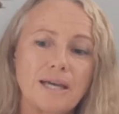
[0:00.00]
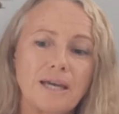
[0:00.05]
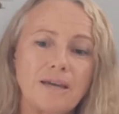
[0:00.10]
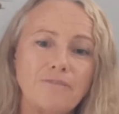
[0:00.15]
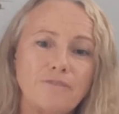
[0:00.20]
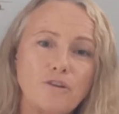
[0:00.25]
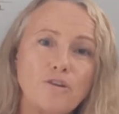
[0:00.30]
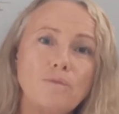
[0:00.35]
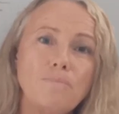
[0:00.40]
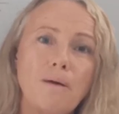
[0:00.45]

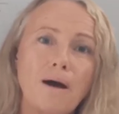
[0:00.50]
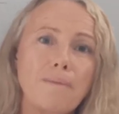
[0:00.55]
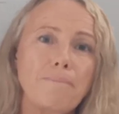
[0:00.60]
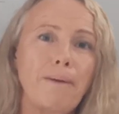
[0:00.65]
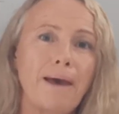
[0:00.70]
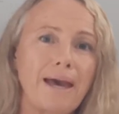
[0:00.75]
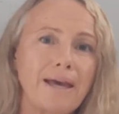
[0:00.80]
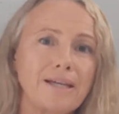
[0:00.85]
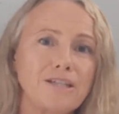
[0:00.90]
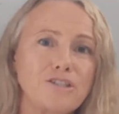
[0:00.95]
if you buy
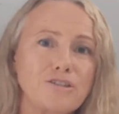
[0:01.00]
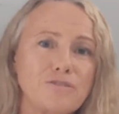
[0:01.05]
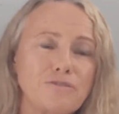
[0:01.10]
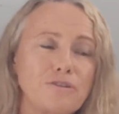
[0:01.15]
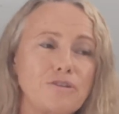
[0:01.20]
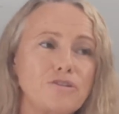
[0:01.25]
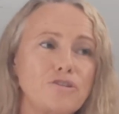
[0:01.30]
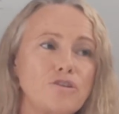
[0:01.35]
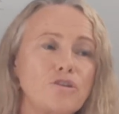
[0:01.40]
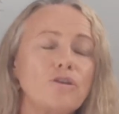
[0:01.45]
packaged
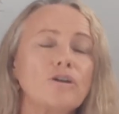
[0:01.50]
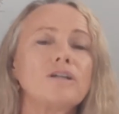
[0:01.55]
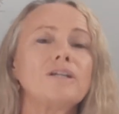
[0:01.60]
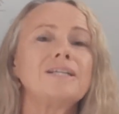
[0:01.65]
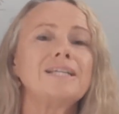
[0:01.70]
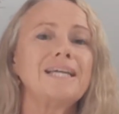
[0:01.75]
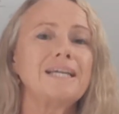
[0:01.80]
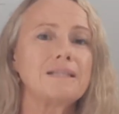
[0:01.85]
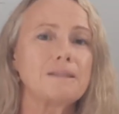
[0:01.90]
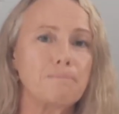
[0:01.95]
foods, you're going to
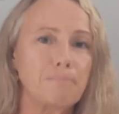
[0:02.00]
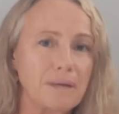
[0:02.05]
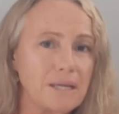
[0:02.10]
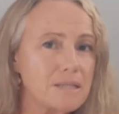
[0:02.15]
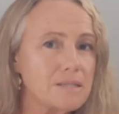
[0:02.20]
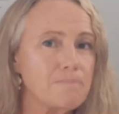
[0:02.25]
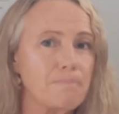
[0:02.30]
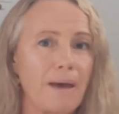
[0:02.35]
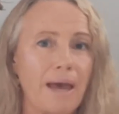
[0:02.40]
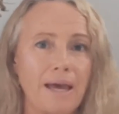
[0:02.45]
need the
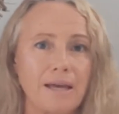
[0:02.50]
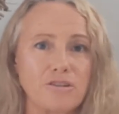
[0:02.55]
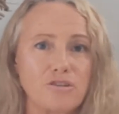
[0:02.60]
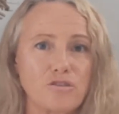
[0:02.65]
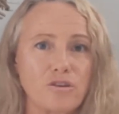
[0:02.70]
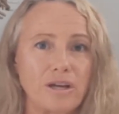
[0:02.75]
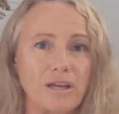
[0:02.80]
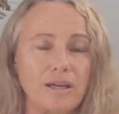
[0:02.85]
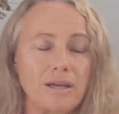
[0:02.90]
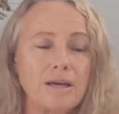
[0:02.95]
biggest
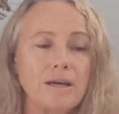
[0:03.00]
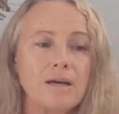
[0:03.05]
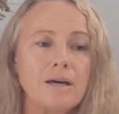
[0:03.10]
pantry.